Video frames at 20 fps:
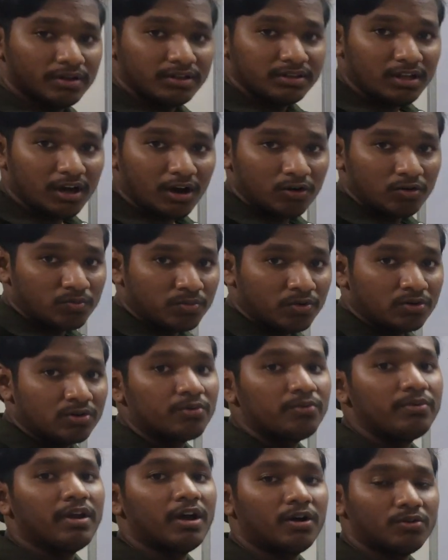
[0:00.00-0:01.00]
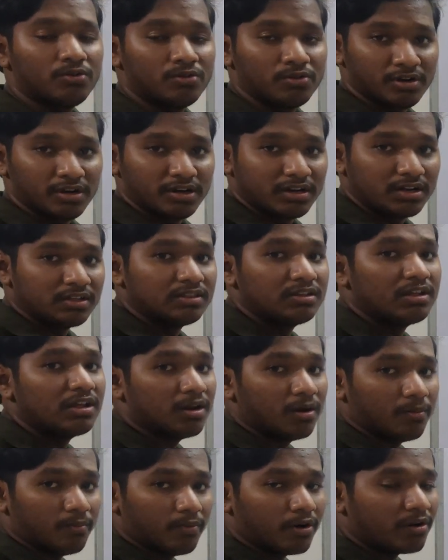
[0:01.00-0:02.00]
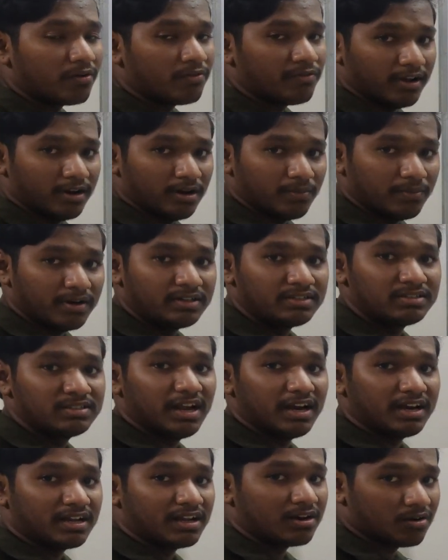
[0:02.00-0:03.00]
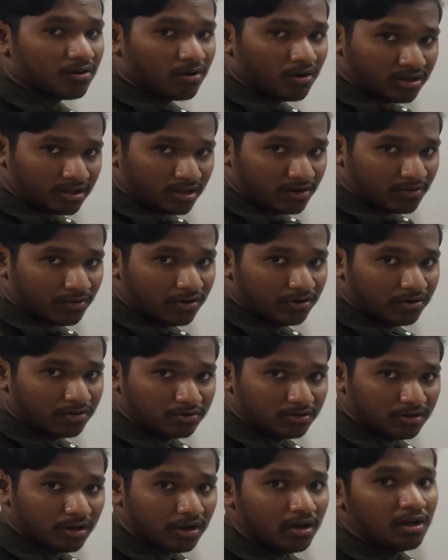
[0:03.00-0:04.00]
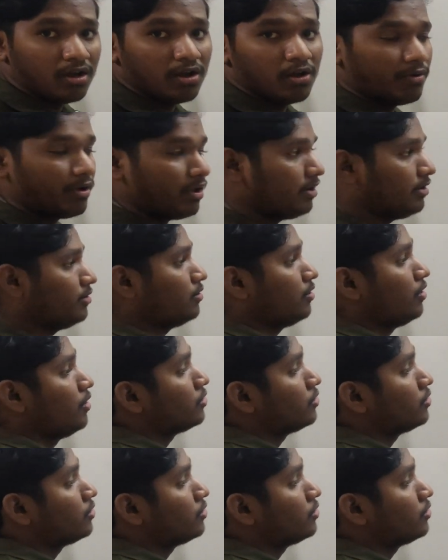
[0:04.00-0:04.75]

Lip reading: in the output we have to return the number of elements that are not equal to the value.